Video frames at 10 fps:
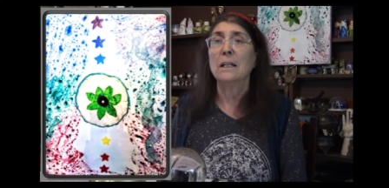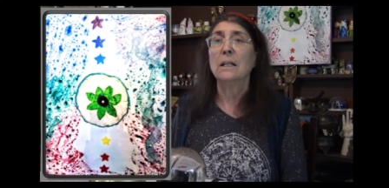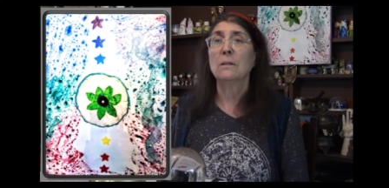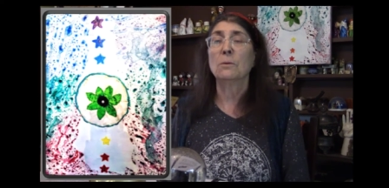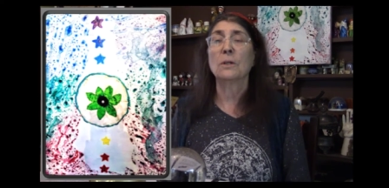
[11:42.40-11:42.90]

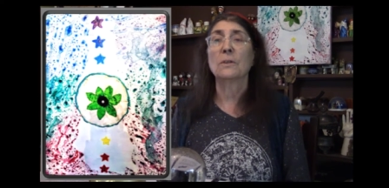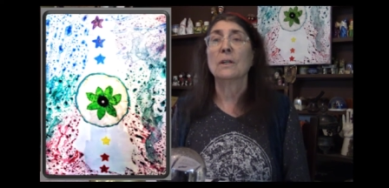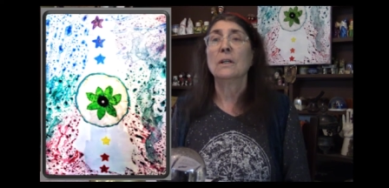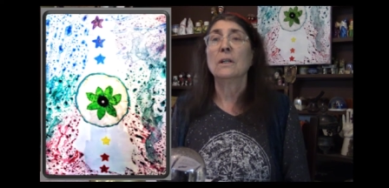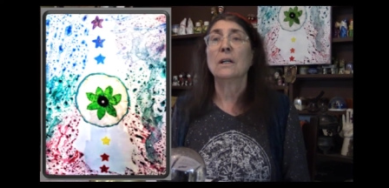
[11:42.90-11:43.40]
with
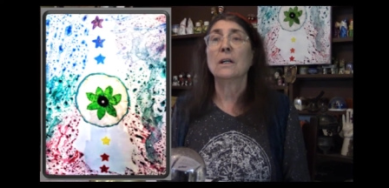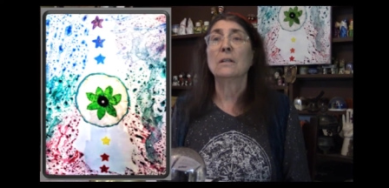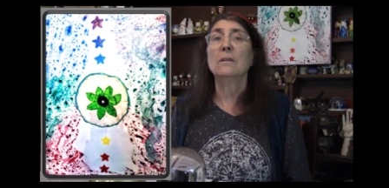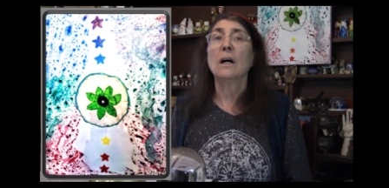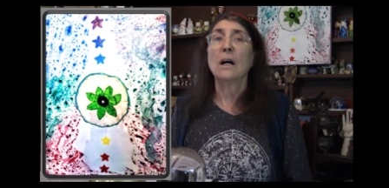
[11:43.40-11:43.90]

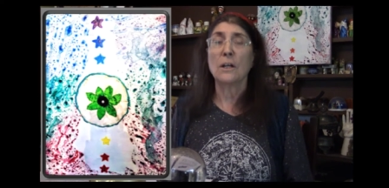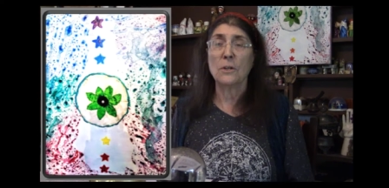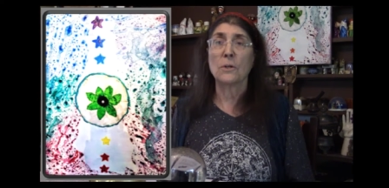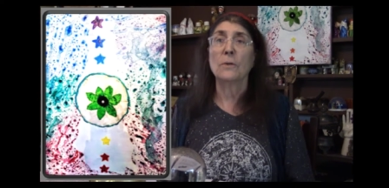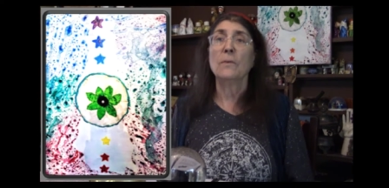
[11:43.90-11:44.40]
uh,
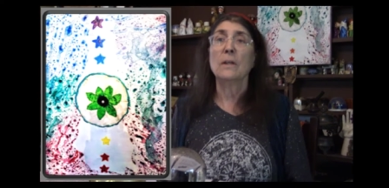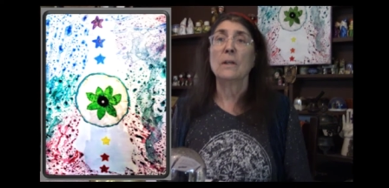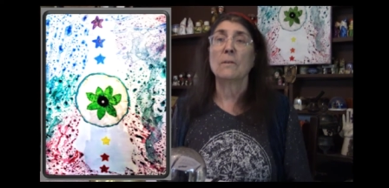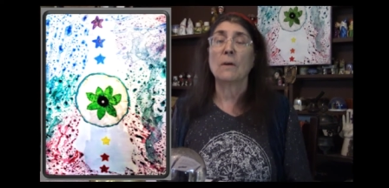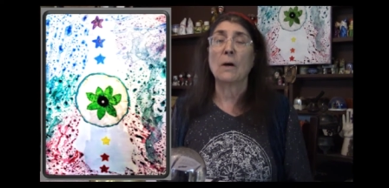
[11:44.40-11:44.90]
higher
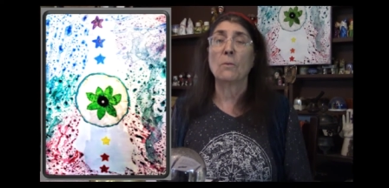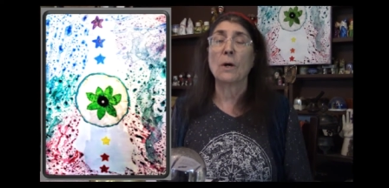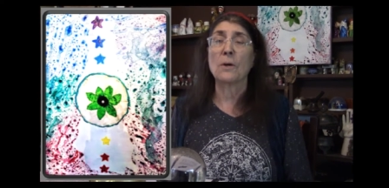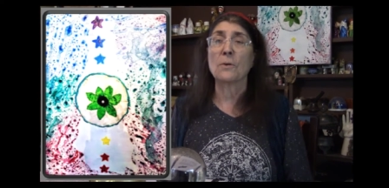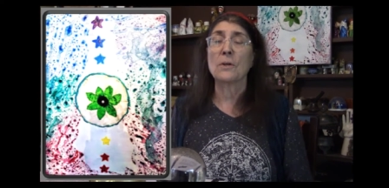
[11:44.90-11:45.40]

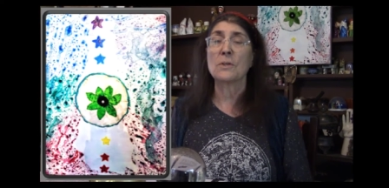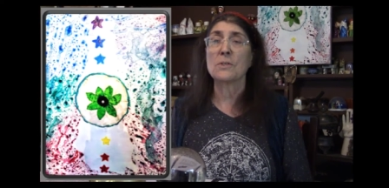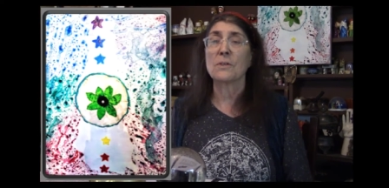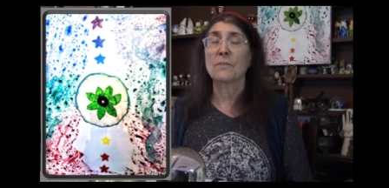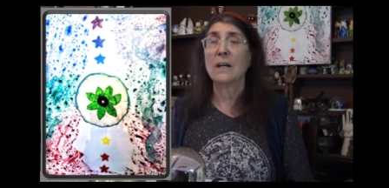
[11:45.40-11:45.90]

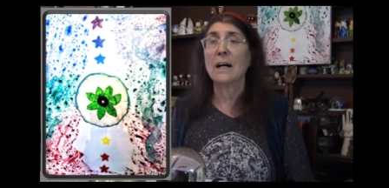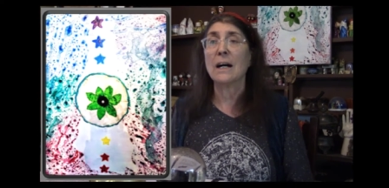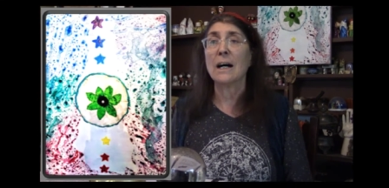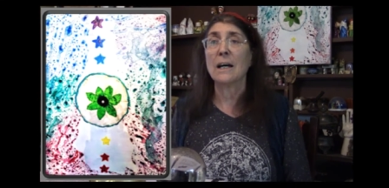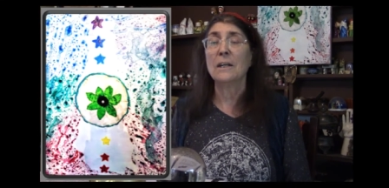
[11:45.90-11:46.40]
awareness of
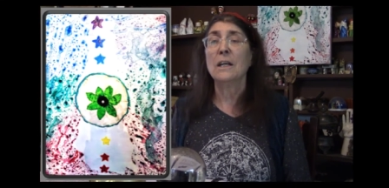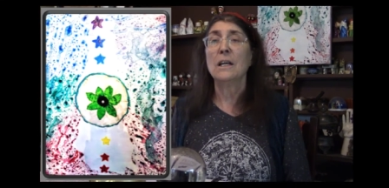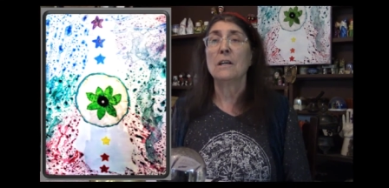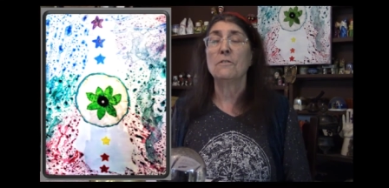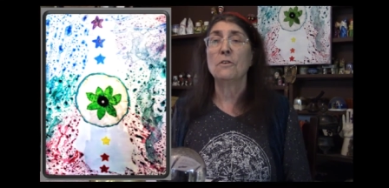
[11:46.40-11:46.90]
God,
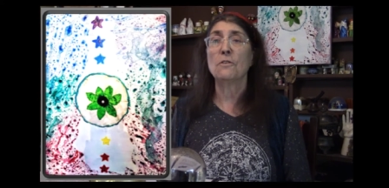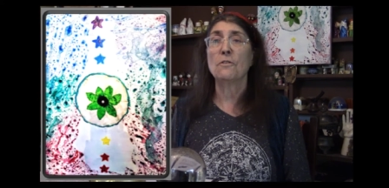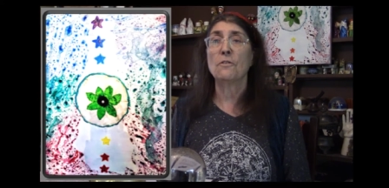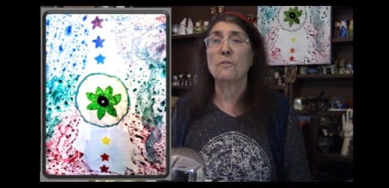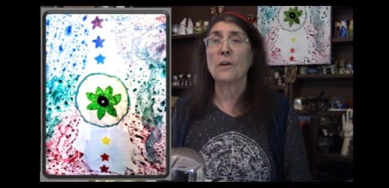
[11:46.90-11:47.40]
if you've
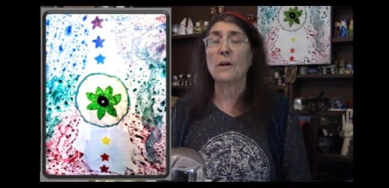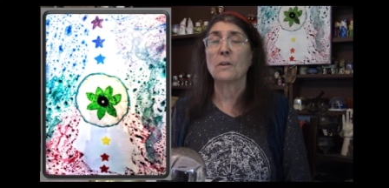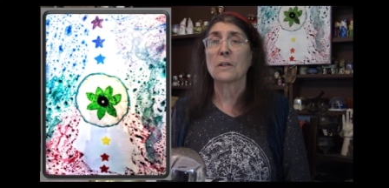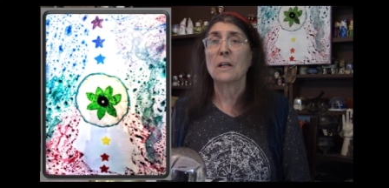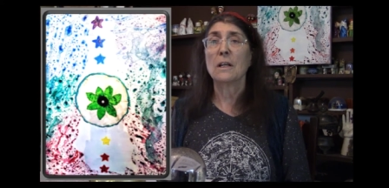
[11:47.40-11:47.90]

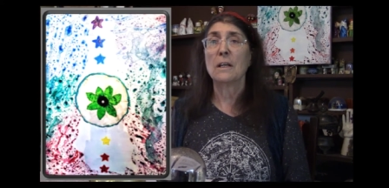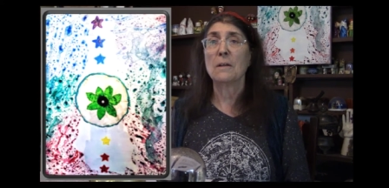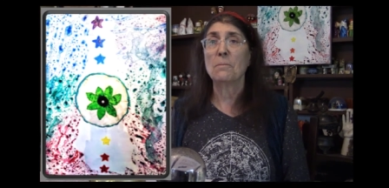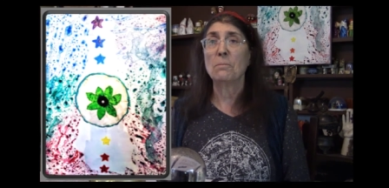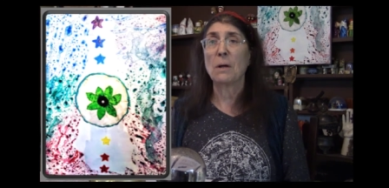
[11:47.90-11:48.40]
felt
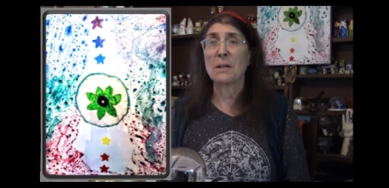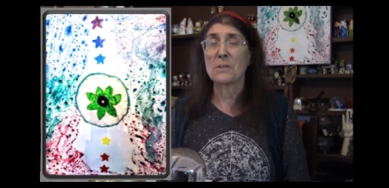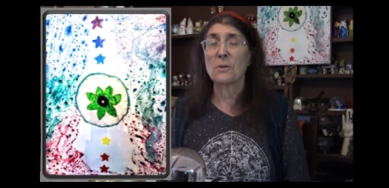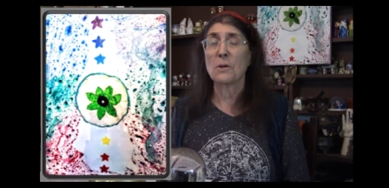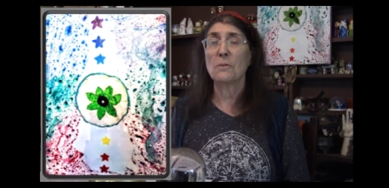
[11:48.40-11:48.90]
in,
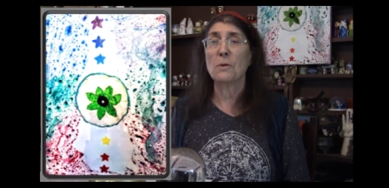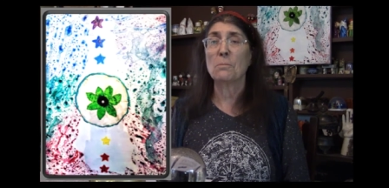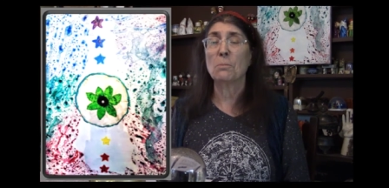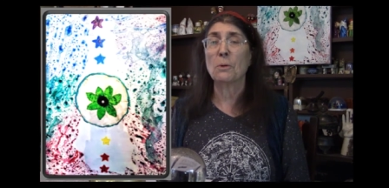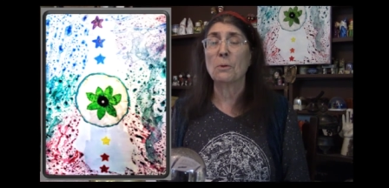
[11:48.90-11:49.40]
sort of
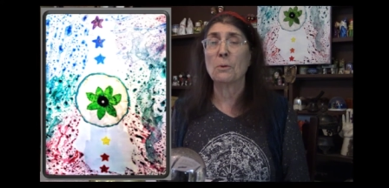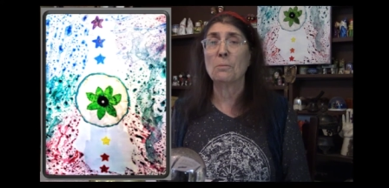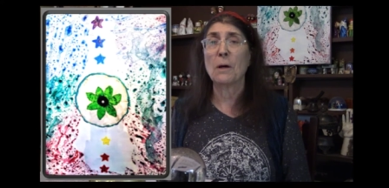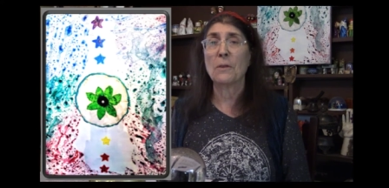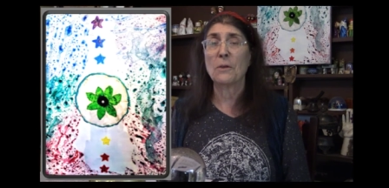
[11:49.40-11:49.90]

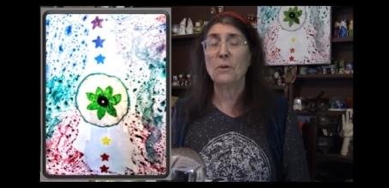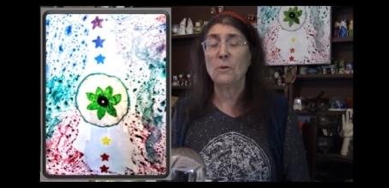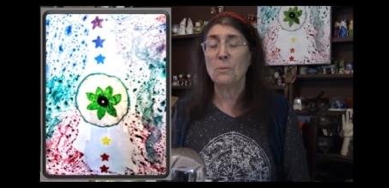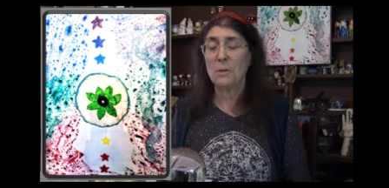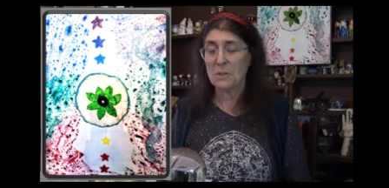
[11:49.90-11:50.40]
emboldened by the
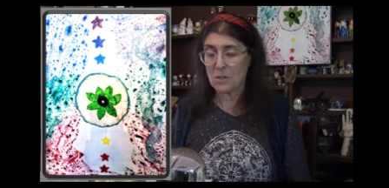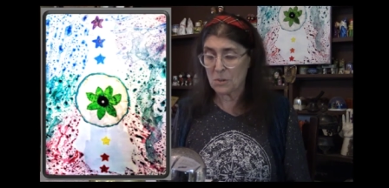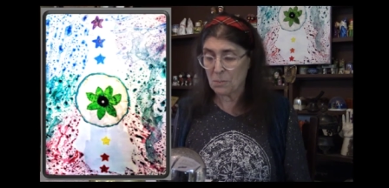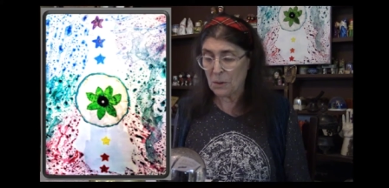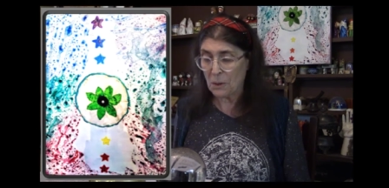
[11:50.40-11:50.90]
human
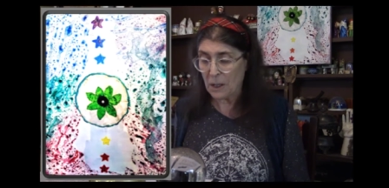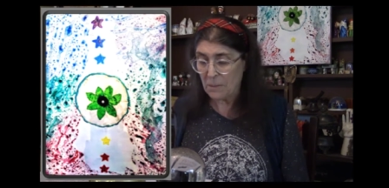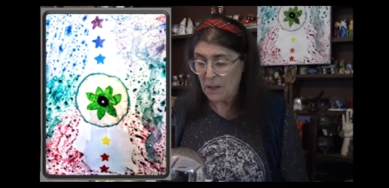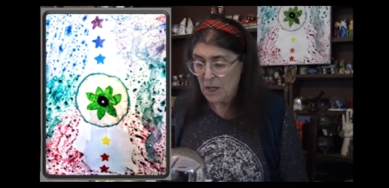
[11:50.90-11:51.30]
spirit,